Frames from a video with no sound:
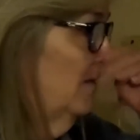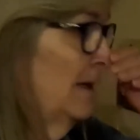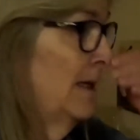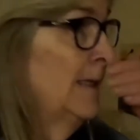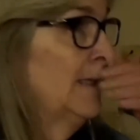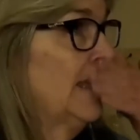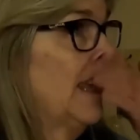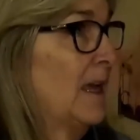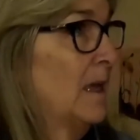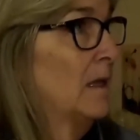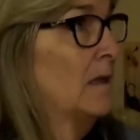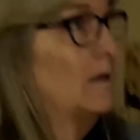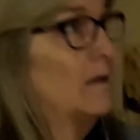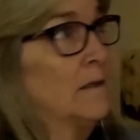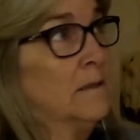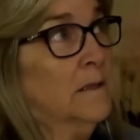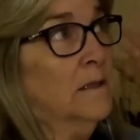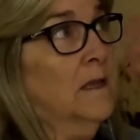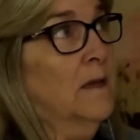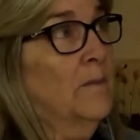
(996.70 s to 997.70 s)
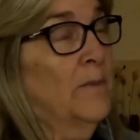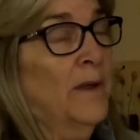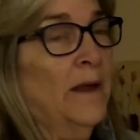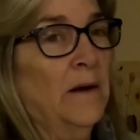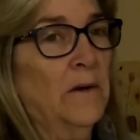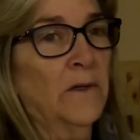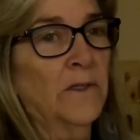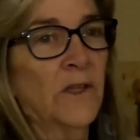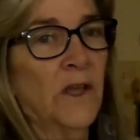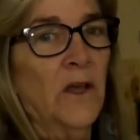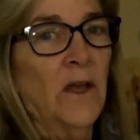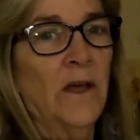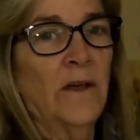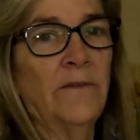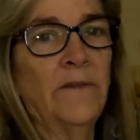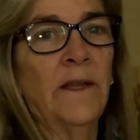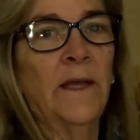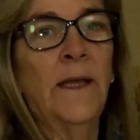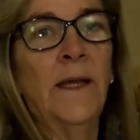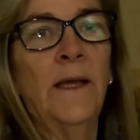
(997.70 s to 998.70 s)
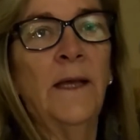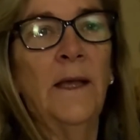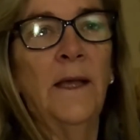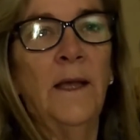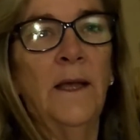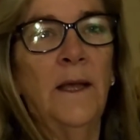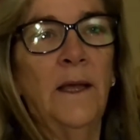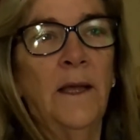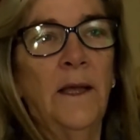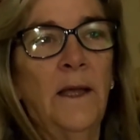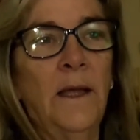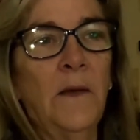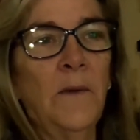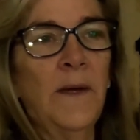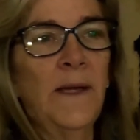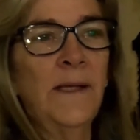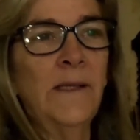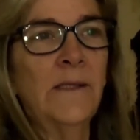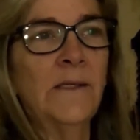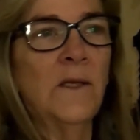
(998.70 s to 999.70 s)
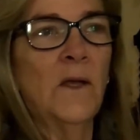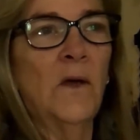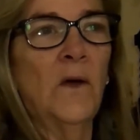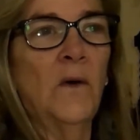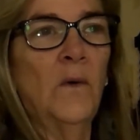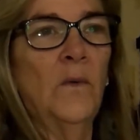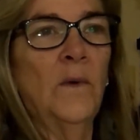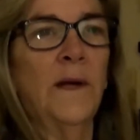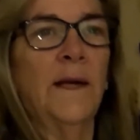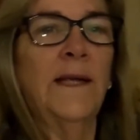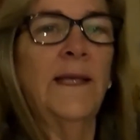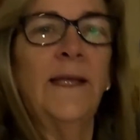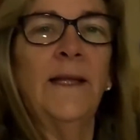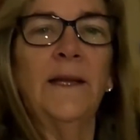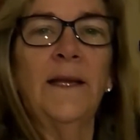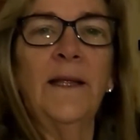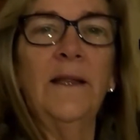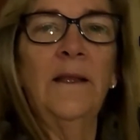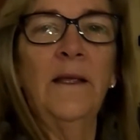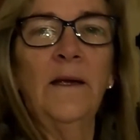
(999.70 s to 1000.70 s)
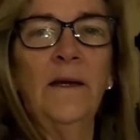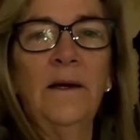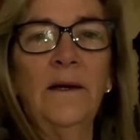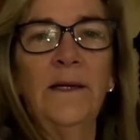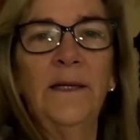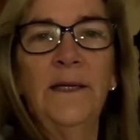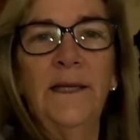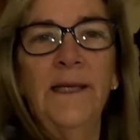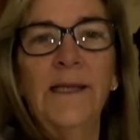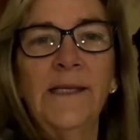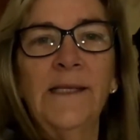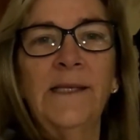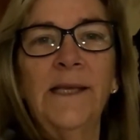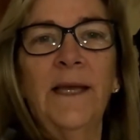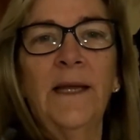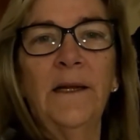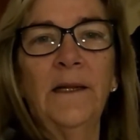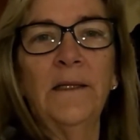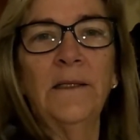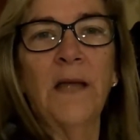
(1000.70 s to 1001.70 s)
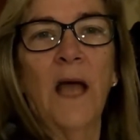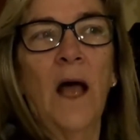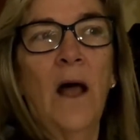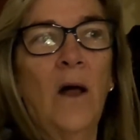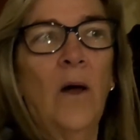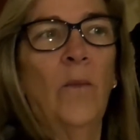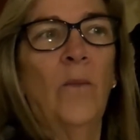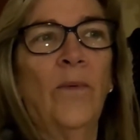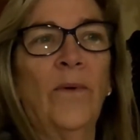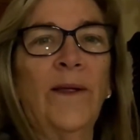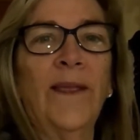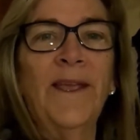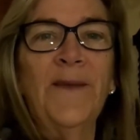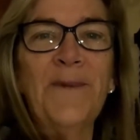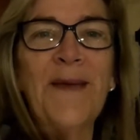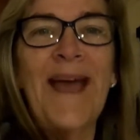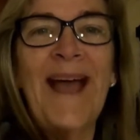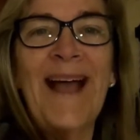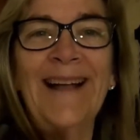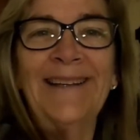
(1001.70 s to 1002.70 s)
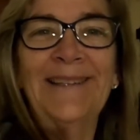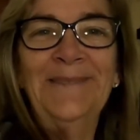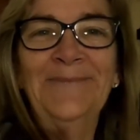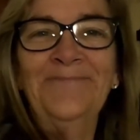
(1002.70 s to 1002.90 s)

it is. That clock's a couple hours off. Anyway, so when I get in there and get settled, I'll bring you back.